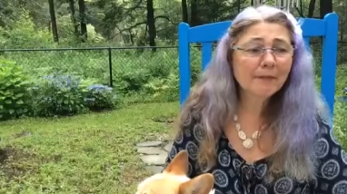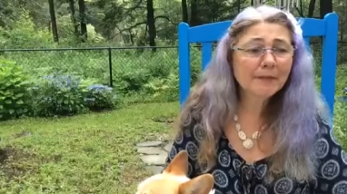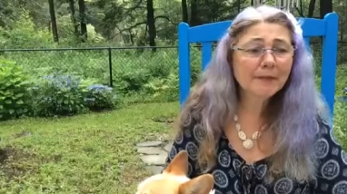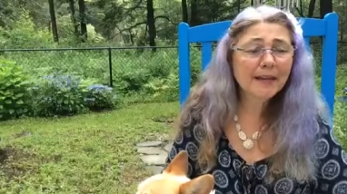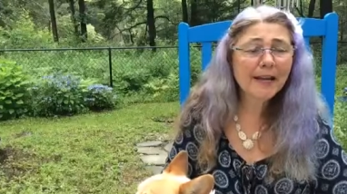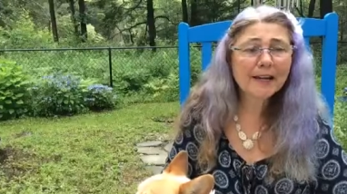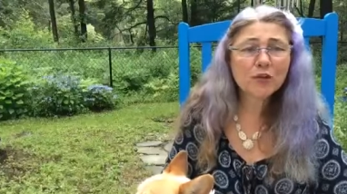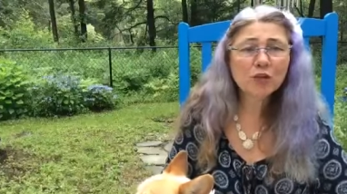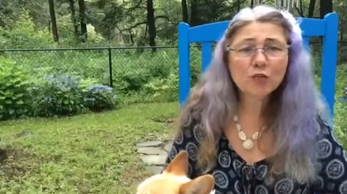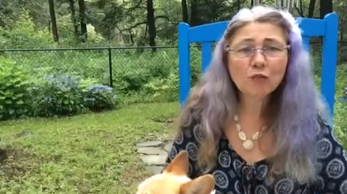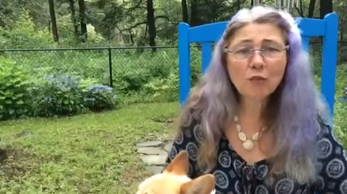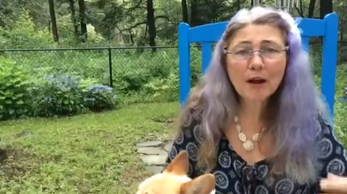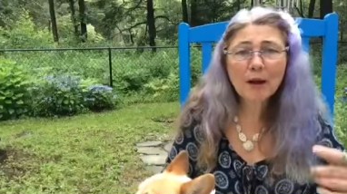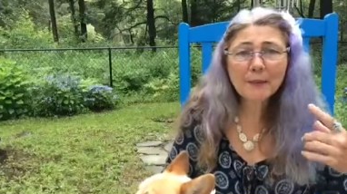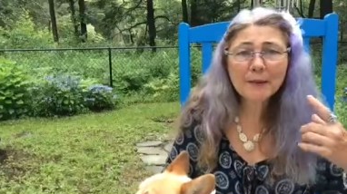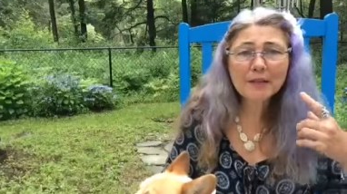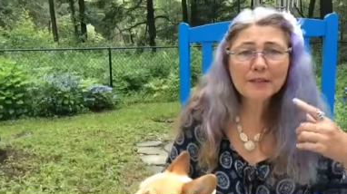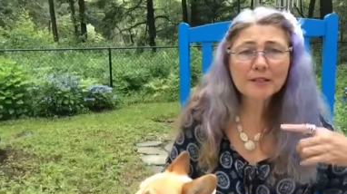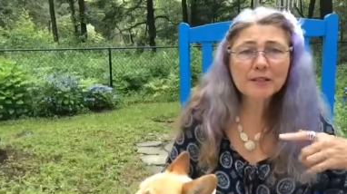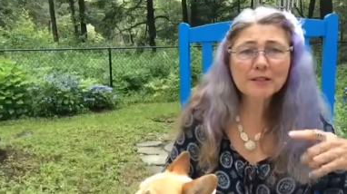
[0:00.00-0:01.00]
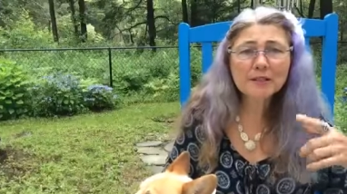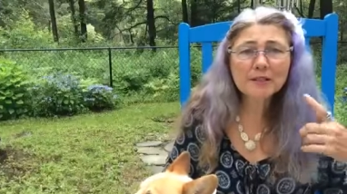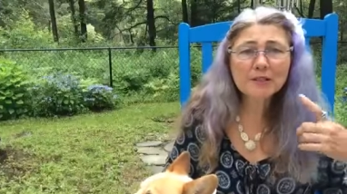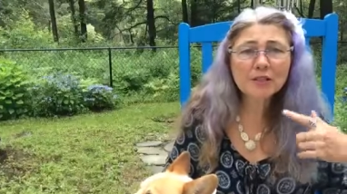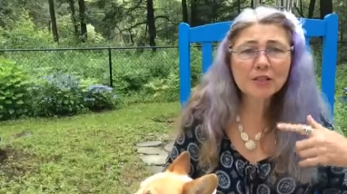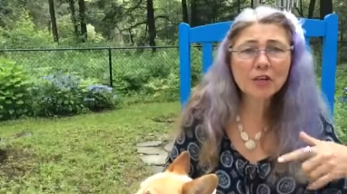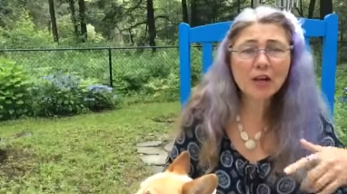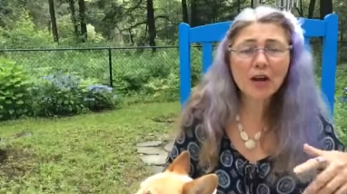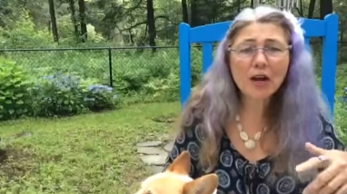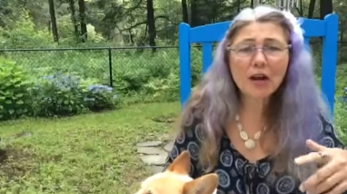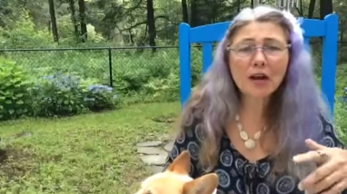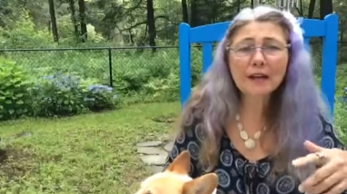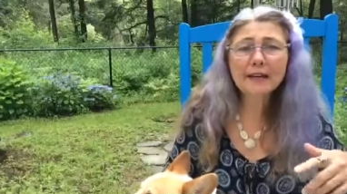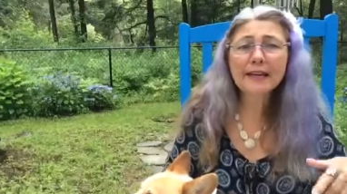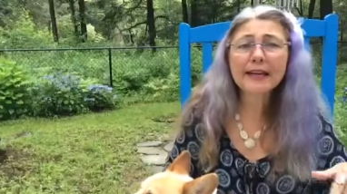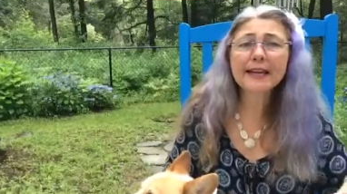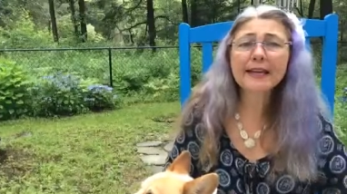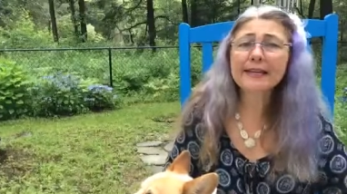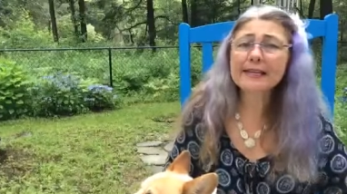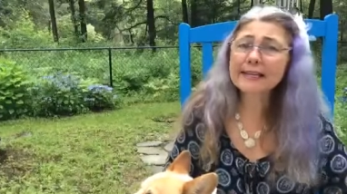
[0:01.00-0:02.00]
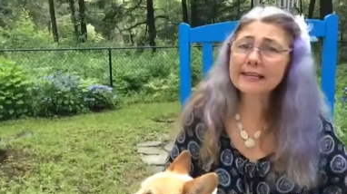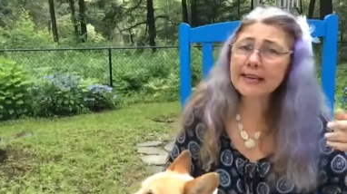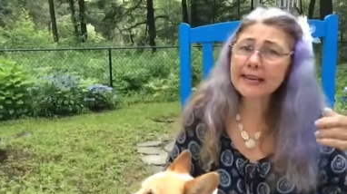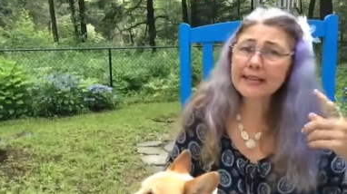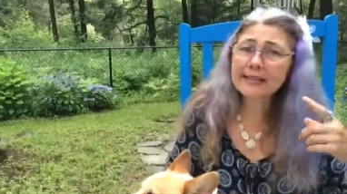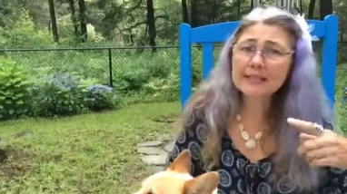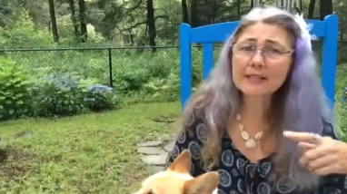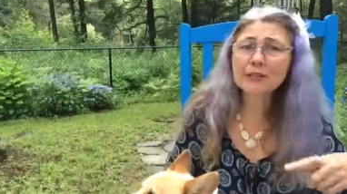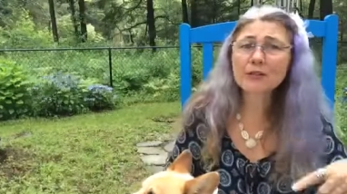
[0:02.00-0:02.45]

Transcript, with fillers: That trauma to the jaw can engage